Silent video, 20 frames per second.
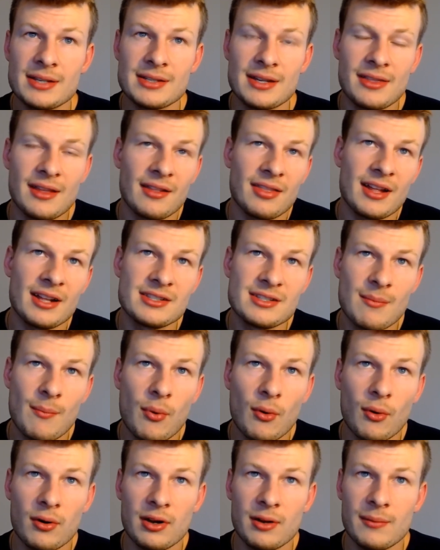I think that's
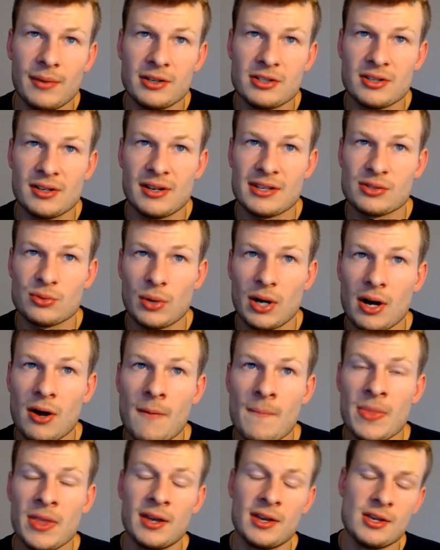important to mention as well.